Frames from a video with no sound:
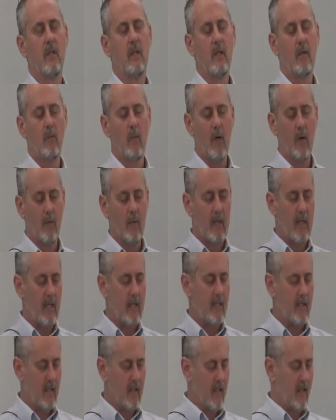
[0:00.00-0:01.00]
and where we
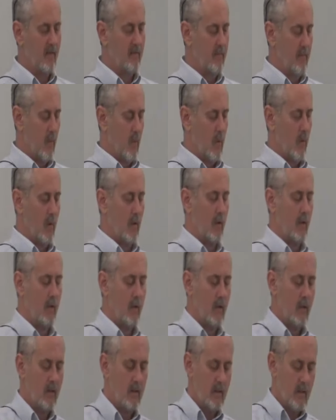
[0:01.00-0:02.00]
need to give more
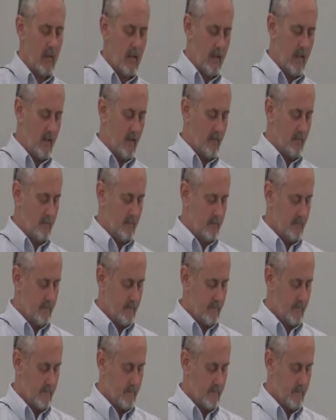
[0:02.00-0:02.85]
to Him.